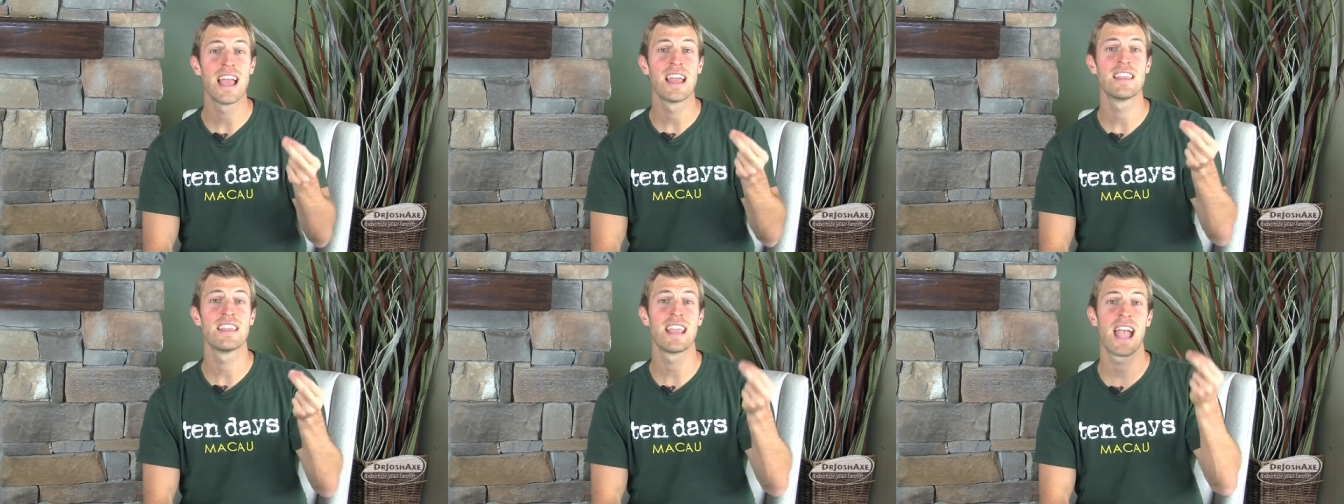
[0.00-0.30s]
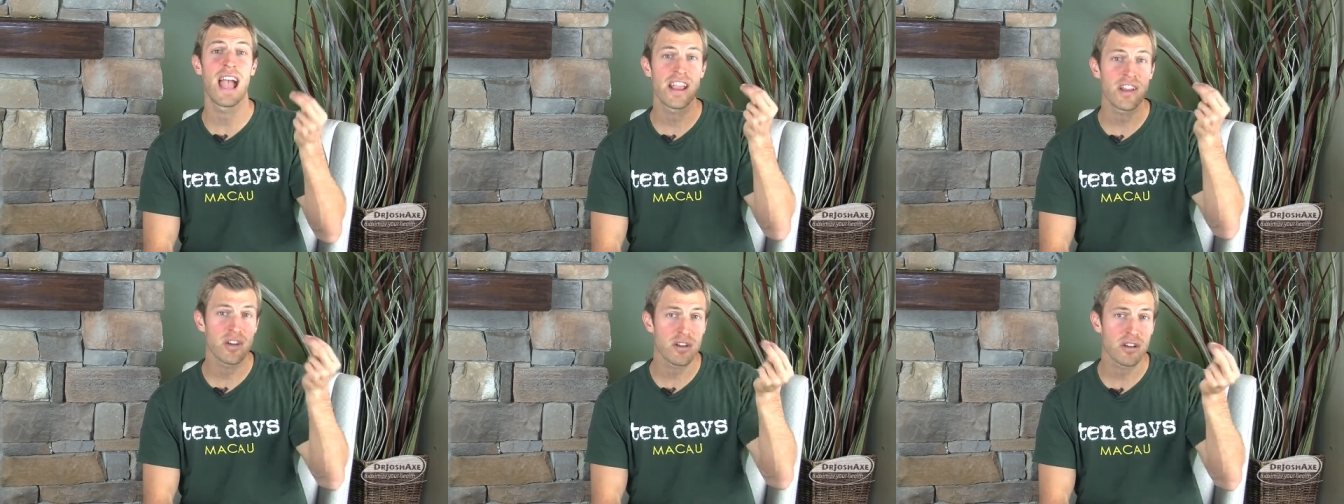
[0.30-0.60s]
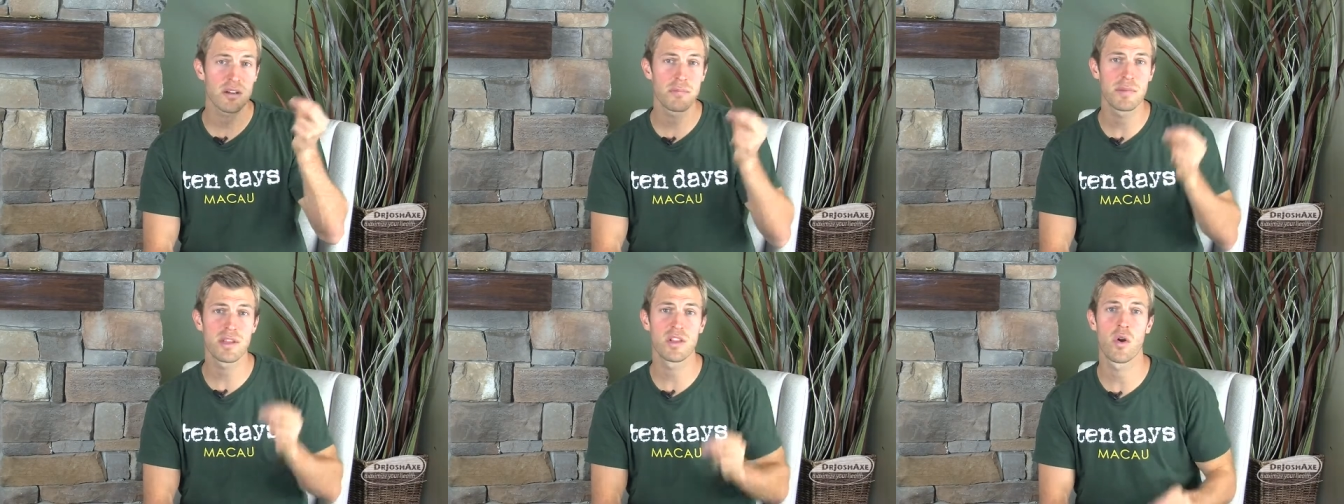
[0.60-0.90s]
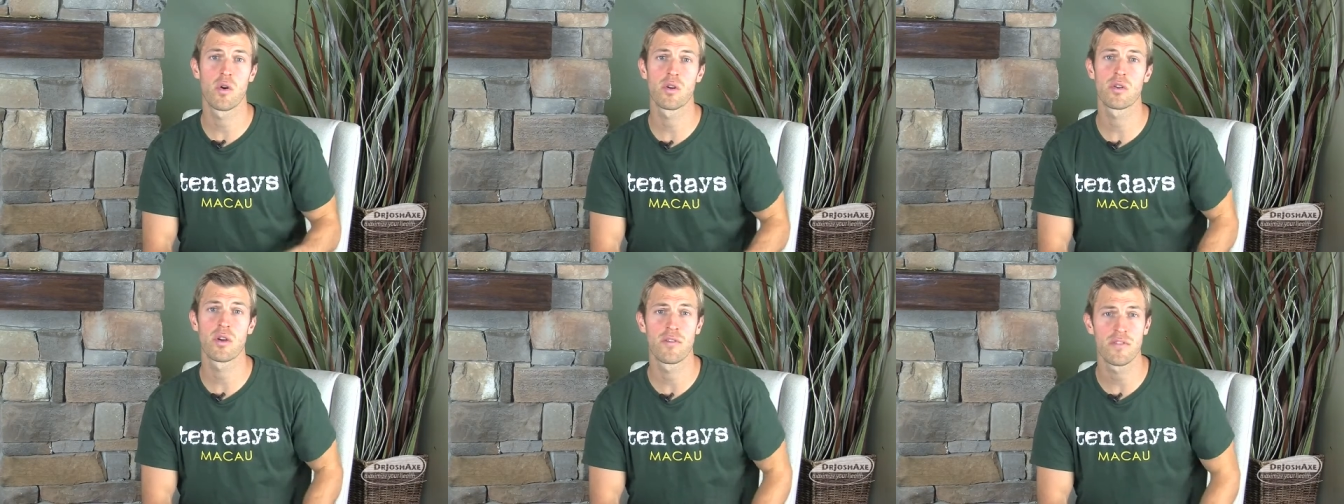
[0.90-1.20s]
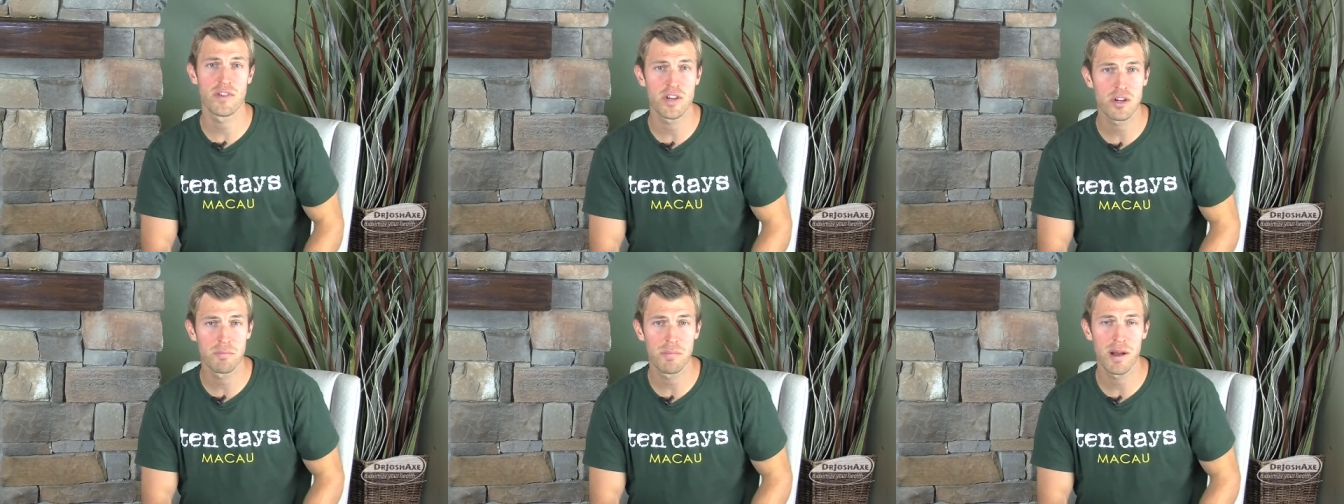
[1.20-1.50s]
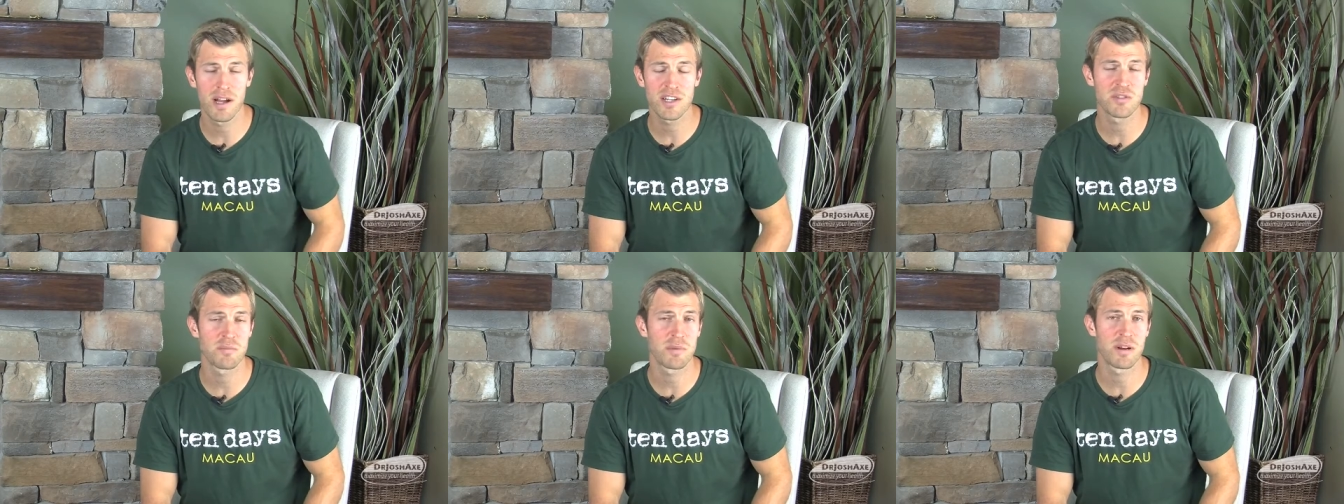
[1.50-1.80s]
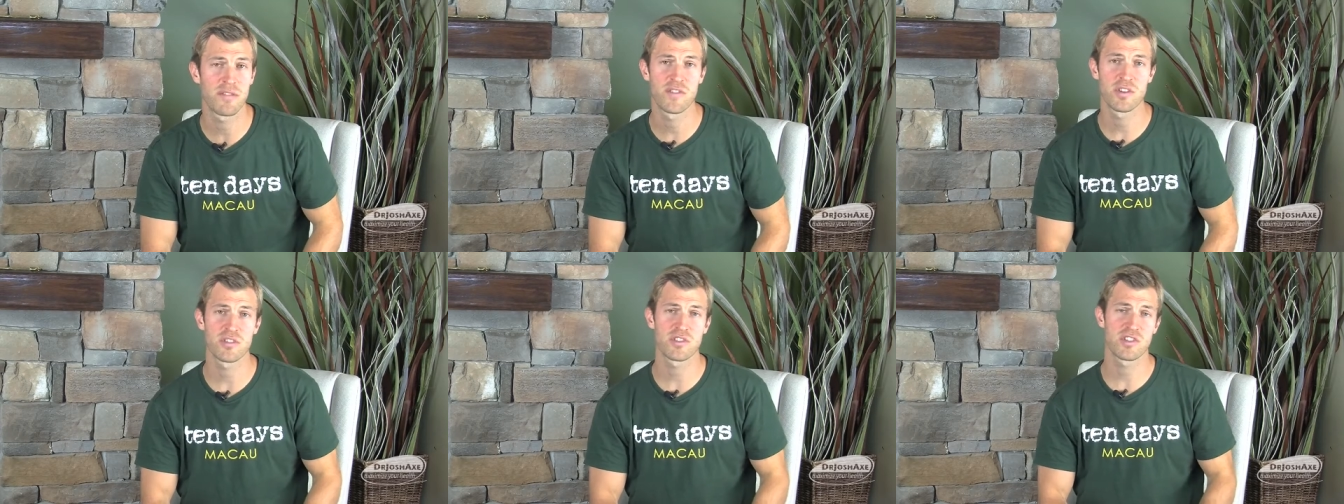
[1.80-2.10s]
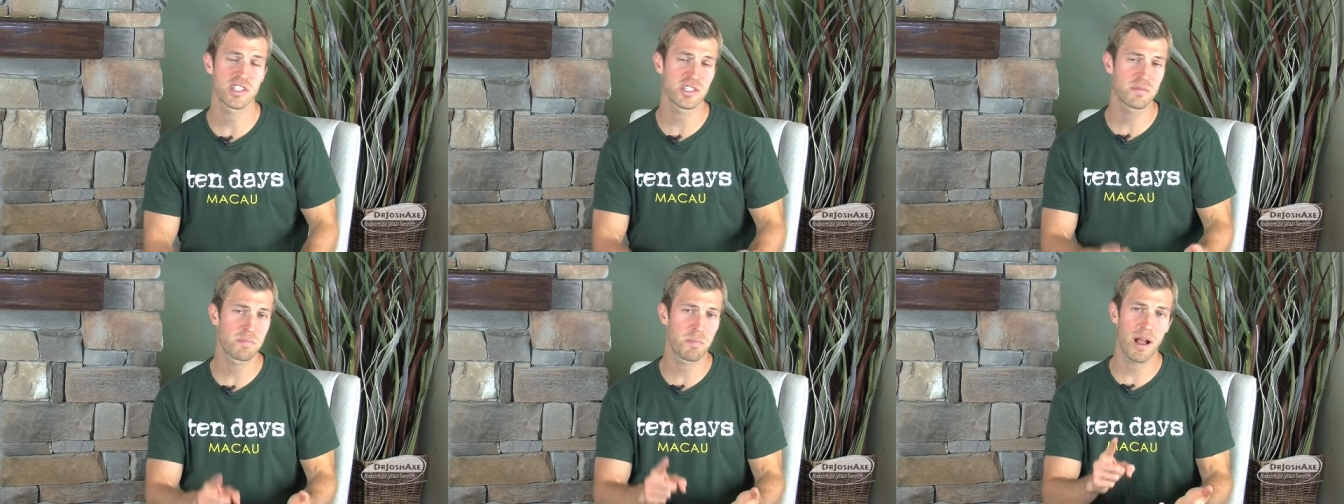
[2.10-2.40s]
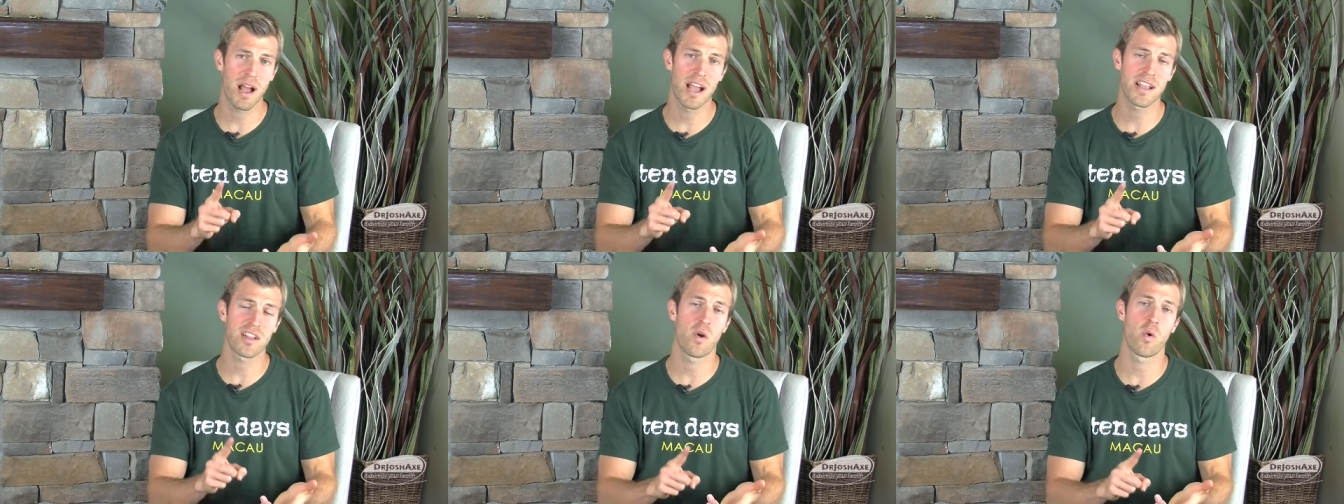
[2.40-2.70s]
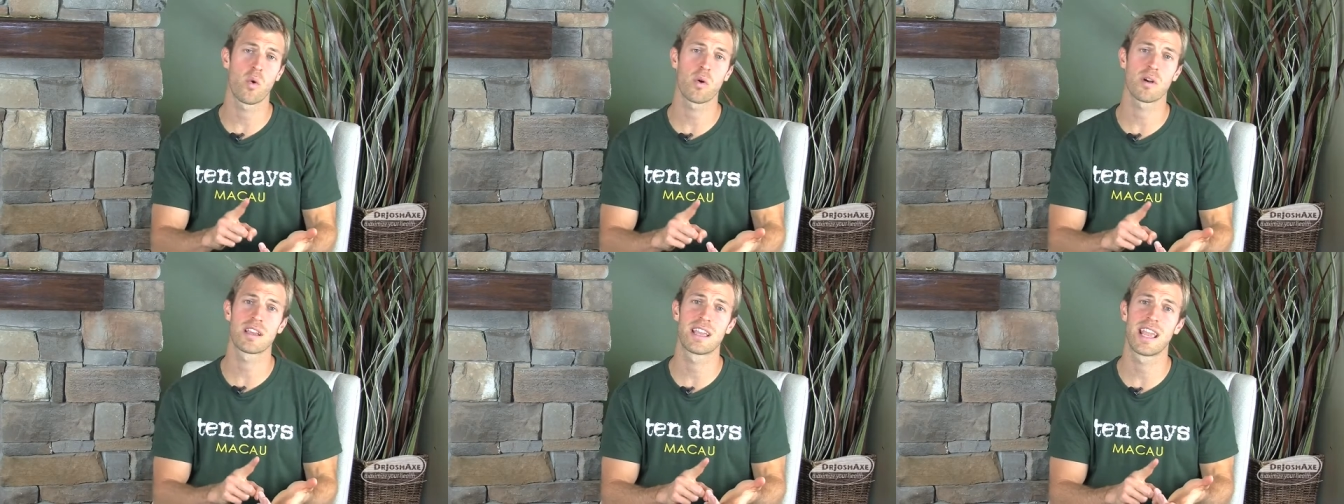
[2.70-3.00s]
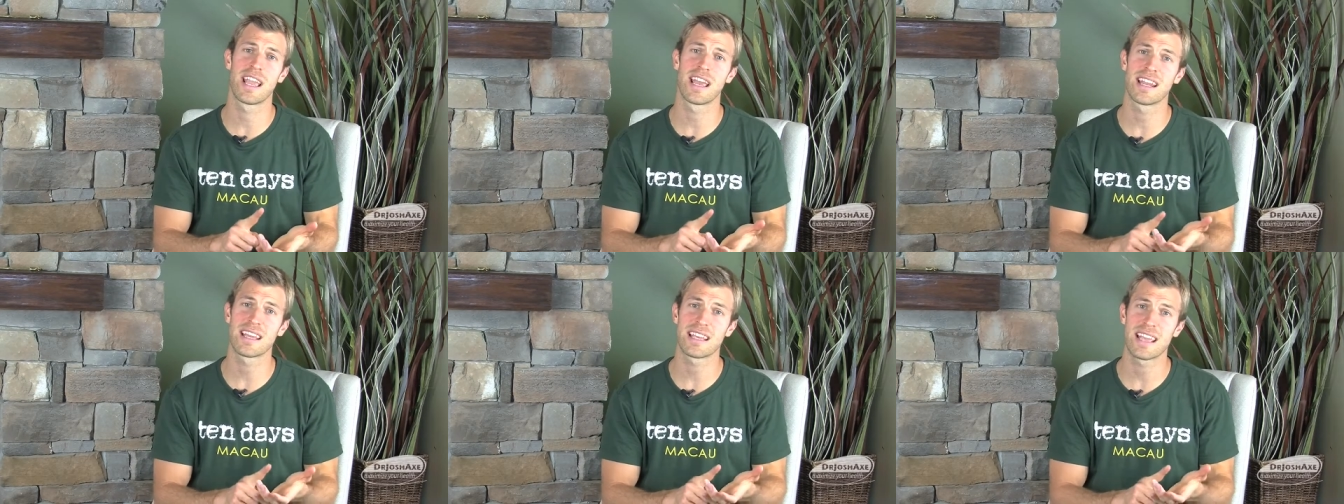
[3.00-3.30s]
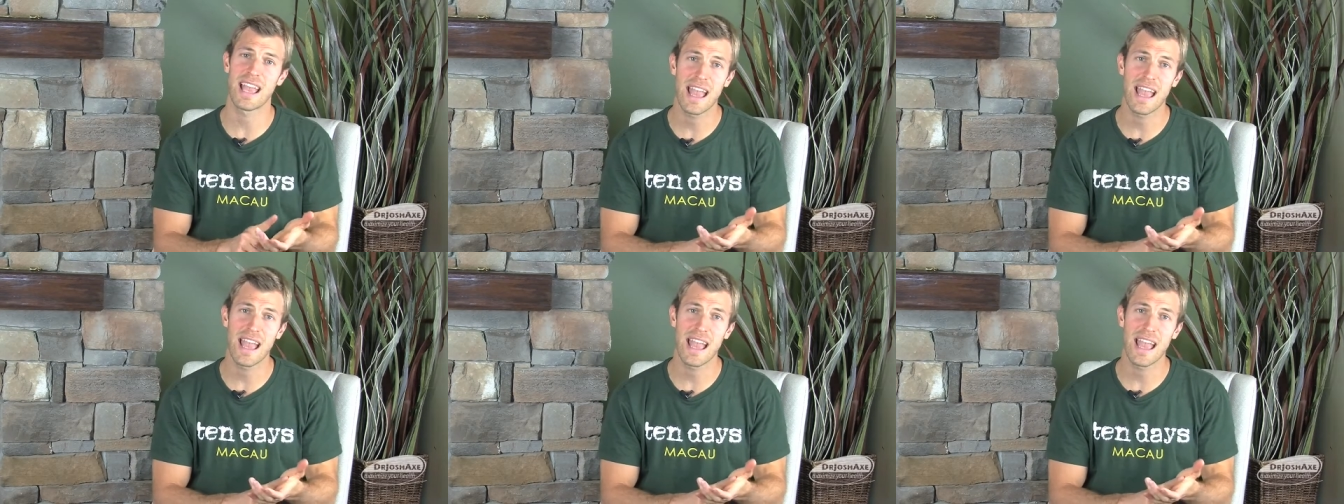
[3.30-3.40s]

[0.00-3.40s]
Yeah, you're gonna be going over your budget, but if you're just buying organic